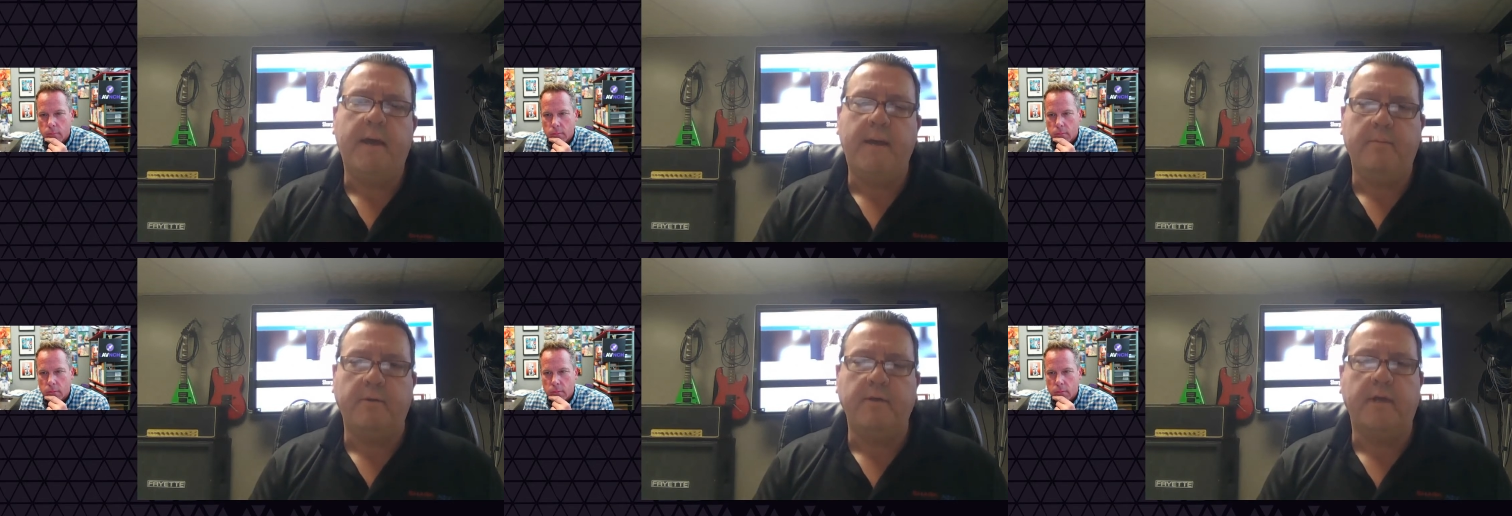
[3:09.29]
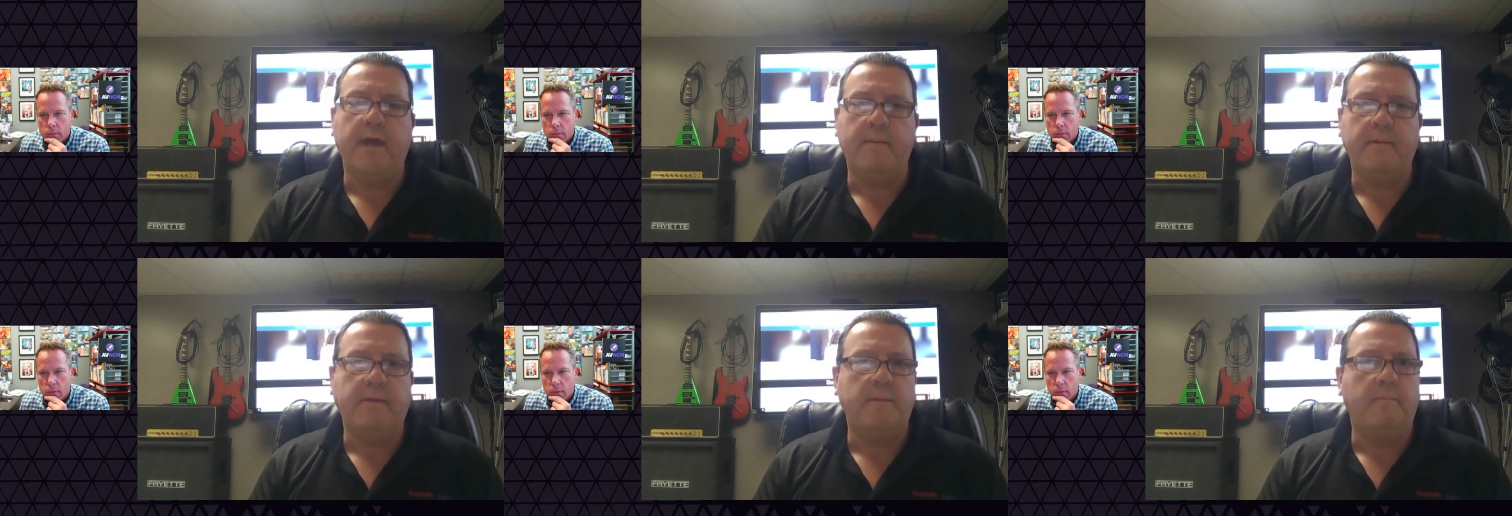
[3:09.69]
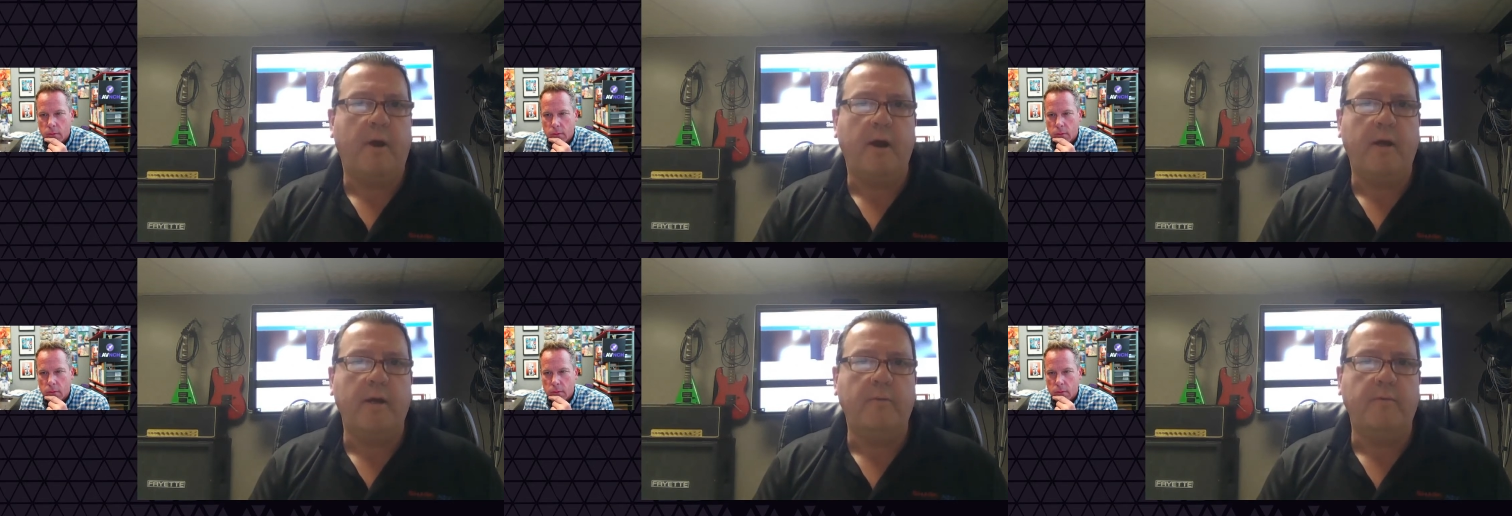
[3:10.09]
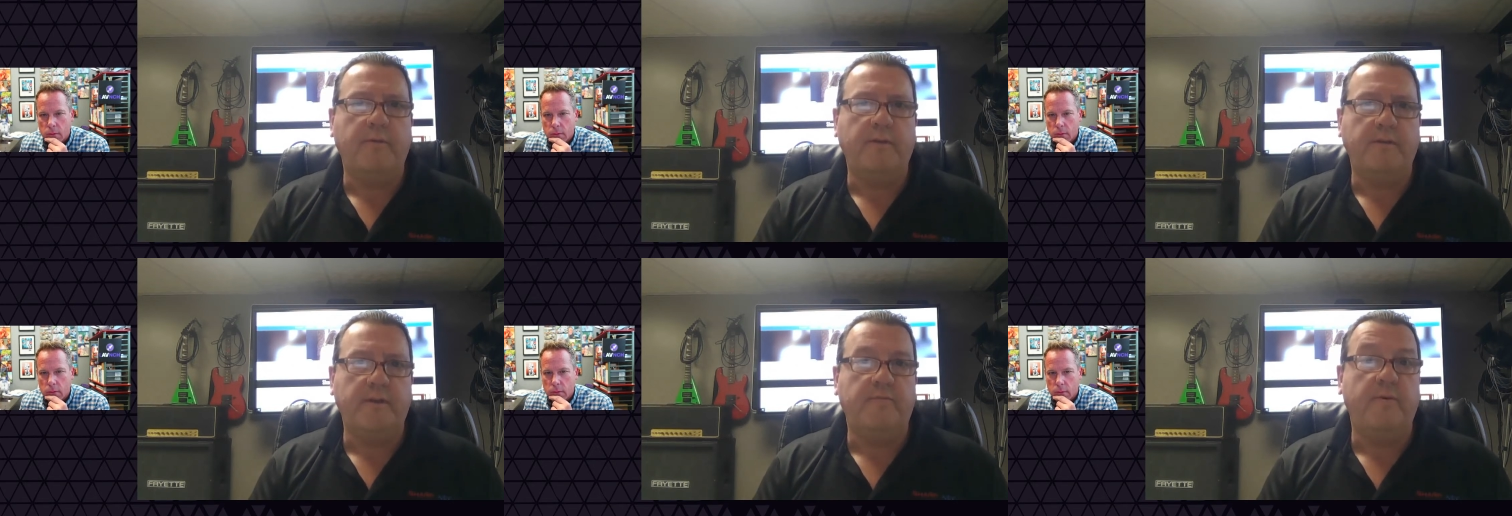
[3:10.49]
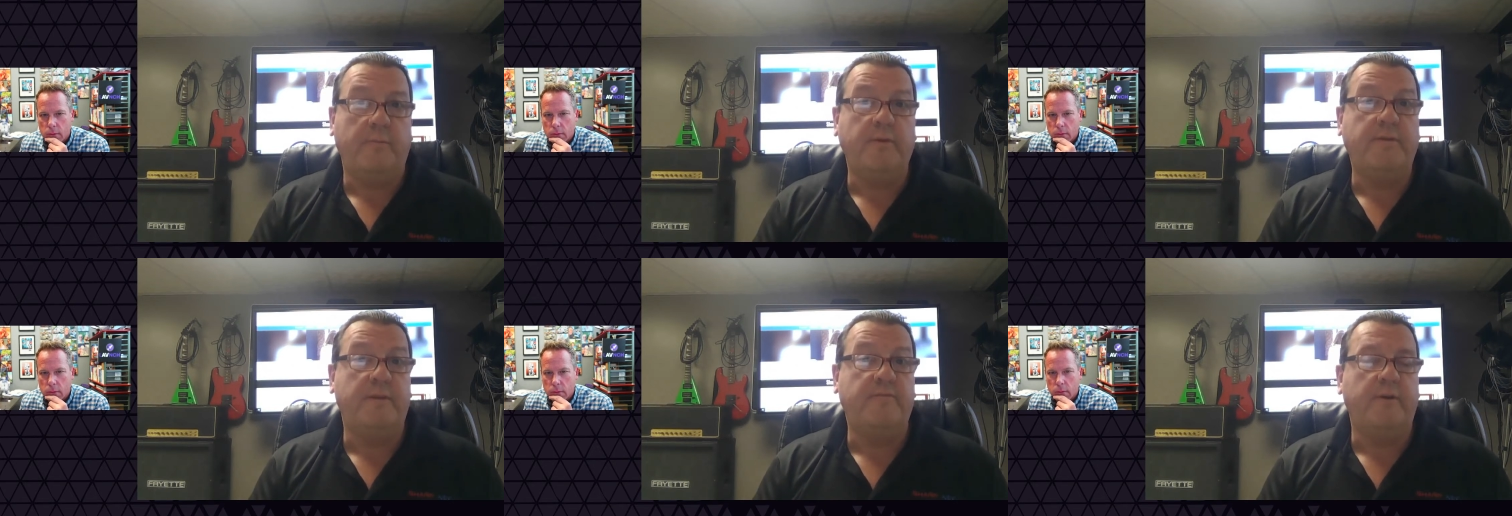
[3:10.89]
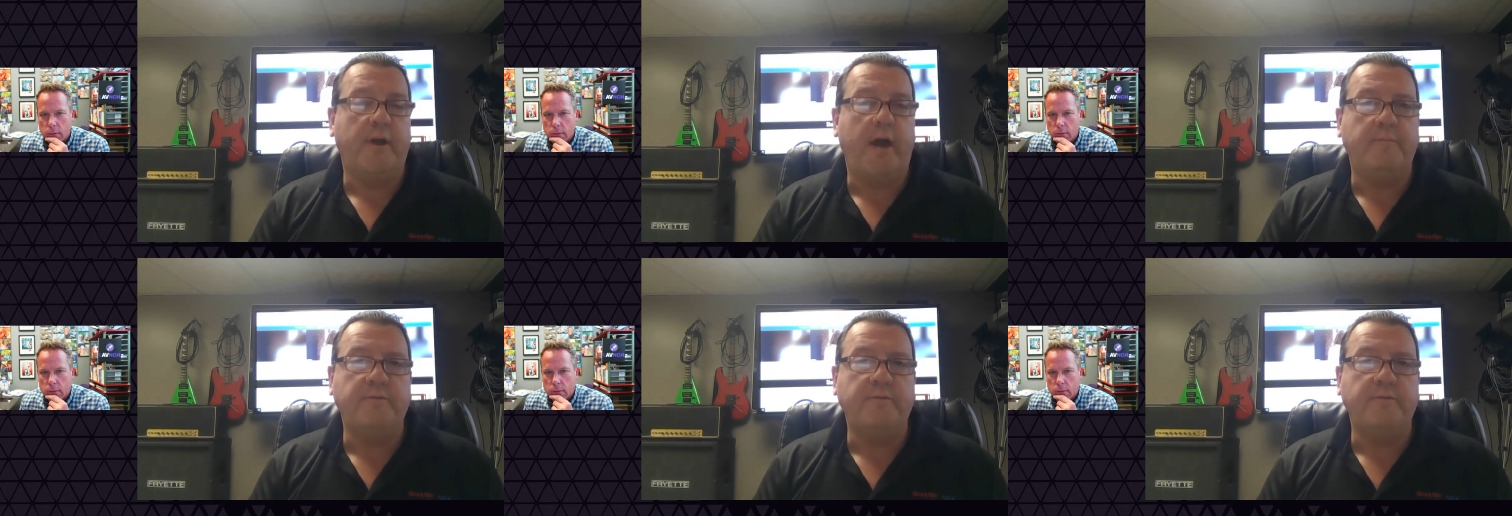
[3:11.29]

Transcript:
Speaker 1: able to come at the market with different